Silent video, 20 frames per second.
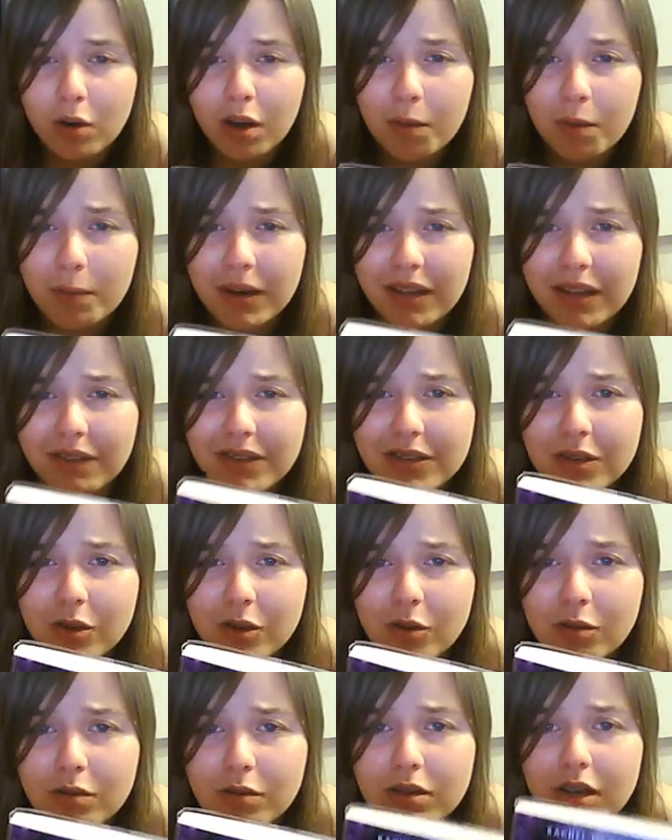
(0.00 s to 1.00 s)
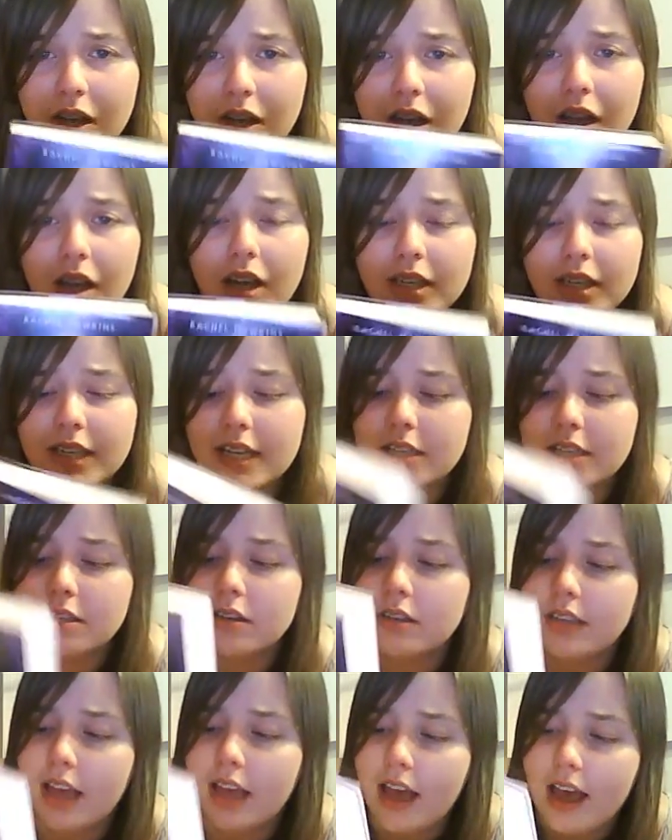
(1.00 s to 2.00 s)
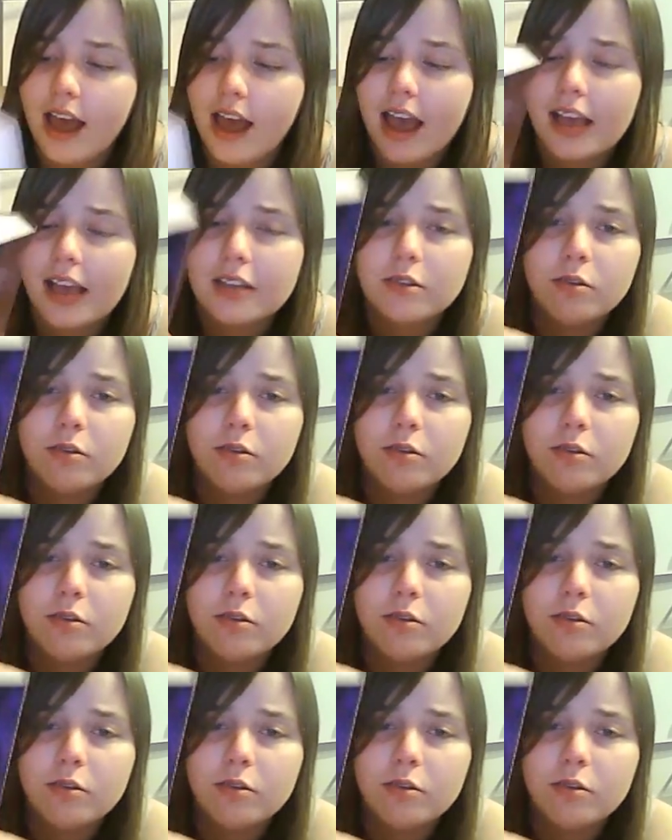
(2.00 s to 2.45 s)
I believe it's called. It says, yeah, Hex Hall